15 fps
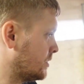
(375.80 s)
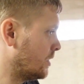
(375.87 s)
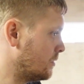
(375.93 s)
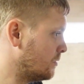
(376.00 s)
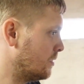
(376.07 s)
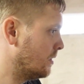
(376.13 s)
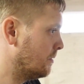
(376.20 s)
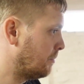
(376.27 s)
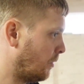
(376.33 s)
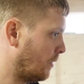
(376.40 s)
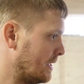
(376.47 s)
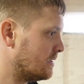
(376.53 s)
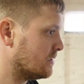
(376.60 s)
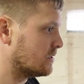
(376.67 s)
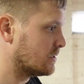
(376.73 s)
2
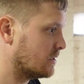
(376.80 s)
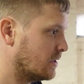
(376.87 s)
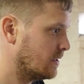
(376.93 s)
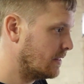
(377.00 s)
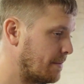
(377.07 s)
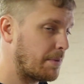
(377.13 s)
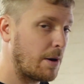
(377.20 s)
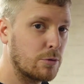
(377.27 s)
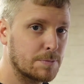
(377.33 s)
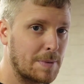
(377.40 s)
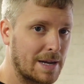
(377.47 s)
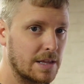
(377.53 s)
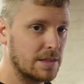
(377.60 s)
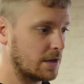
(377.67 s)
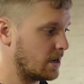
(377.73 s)
points that bolts
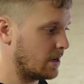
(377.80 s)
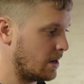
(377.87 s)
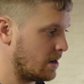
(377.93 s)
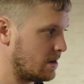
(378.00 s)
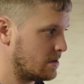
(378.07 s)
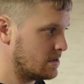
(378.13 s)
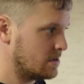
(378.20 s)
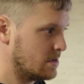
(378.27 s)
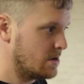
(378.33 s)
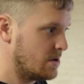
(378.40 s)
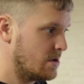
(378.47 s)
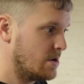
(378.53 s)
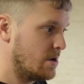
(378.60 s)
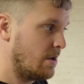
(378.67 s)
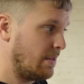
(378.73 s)
back in the car.
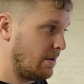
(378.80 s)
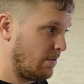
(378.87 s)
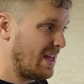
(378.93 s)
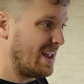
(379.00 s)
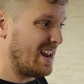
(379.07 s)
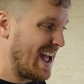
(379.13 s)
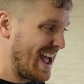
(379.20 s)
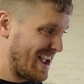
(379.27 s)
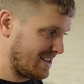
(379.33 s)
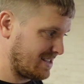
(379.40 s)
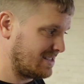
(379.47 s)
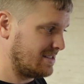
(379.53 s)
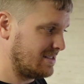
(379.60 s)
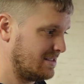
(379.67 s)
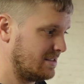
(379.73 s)
That will then
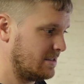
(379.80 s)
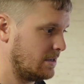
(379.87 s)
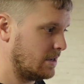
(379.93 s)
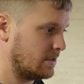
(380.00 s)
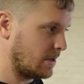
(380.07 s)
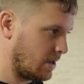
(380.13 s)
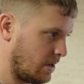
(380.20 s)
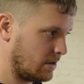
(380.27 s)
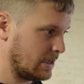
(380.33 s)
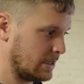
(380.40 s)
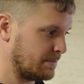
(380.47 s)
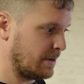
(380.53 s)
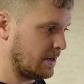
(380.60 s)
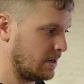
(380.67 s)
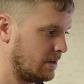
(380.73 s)
act as a harness
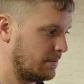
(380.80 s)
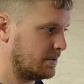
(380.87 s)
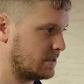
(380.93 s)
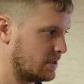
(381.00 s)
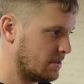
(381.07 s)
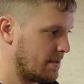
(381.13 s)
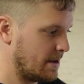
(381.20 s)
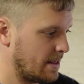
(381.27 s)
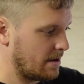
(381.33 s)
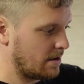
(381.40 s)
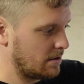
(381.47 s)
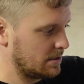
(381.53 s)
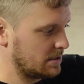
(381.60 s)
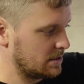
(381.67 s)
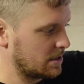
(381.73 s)
bar, because at the minute the
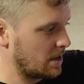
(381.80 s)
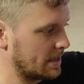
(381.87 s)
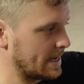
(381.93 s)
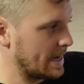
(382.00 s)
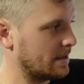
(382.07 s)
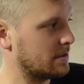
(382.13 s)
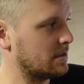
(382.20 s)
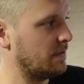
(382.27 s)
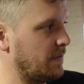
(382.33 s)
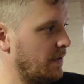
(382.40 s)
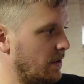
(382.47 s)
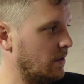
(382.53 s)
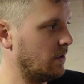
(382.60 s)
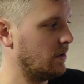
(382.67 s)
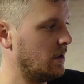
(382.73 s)
harnesses are going down to the
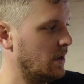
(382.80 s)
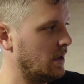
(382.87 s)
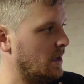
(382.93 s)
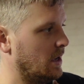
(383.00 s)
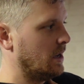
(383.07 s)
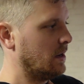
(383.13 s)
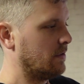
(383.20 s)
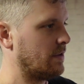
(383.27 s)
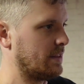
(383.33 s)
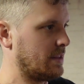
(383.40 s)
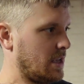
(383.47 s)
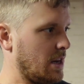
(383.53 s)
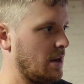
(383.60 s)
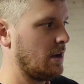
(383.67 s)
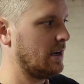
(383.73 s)
floor, and I've read that
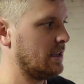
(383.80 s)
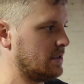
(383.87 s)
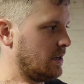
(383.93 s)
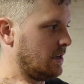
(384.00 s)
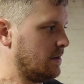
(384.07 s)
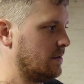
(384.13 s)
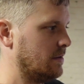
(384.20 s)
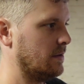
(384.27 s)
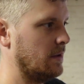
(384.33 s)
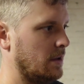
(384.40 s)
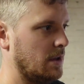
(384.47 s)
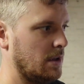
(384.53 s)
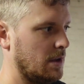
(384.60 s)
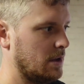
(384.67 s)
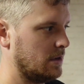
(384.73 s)
you're likely to
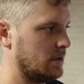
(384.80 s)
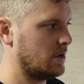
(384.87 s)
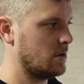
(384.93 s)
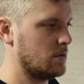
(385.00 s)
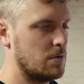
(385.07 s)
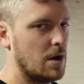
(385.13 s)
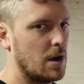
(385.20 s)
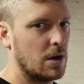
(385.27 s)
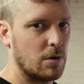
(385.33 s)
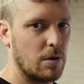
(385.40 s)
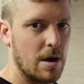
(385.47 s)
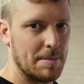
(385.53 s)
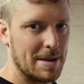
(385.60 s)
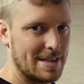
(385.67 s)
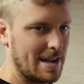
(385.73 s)
do
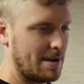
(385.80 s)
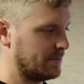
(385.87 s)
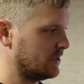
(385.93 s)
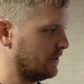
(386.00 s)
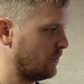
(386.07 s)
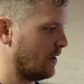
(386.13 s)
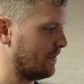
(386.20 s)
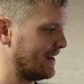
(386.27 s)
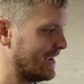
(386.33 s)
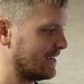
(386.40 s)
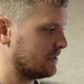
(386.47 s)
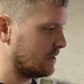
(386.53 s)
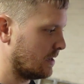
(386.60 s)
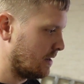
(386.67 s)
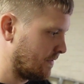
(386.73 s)
quite a bit of damage if you have an
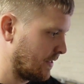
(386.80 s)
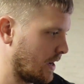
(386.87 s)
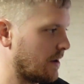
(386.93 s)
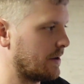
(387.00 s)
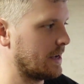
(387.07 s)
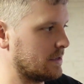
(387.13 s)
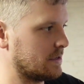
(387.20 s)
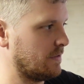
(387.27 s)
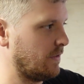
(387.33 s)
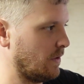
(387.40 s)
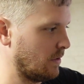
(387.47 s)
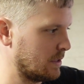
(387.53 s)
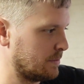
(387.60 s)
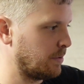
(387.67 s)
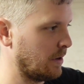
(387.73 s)
accident, if they go down to the
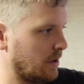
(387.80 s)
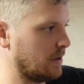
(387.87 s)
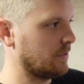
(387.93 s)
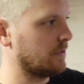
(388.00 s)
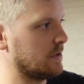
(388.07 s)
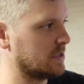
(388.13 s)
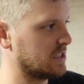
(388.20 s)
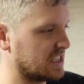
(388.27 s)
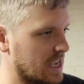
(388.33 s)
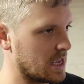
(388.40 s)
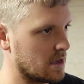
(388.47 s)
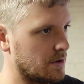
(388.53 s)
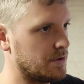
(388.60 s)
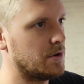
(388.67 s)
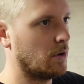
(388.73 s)
floor and it's pulling on the
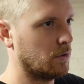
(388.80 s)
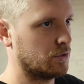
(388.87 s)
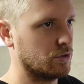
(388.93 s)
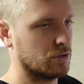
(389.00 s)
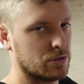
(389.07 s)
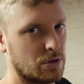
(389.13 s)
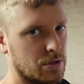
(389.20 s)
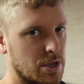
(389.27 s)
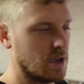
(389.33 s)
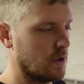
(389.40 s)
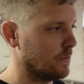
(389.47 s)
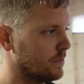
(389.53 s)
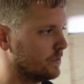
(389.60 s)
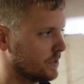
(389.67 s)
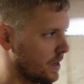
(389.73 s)
seat and not just on you.
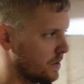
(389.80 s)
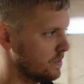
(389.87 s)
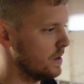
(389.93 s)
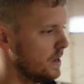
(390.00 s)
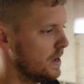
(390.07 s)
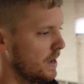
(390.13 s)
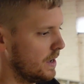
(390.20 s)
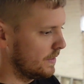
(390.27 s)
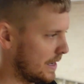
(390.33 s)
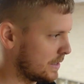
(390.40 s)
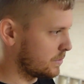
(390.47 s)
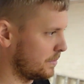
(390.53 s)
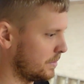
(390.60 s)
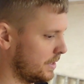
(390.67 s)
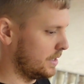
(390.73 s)
So that's
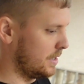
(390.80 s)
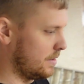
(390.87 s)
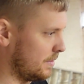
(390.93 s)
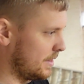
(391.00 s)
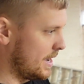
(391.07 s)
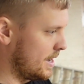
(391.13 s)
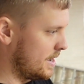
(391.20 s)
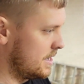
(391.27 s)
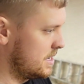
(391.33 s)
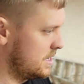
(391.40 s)
what we're going to do with that.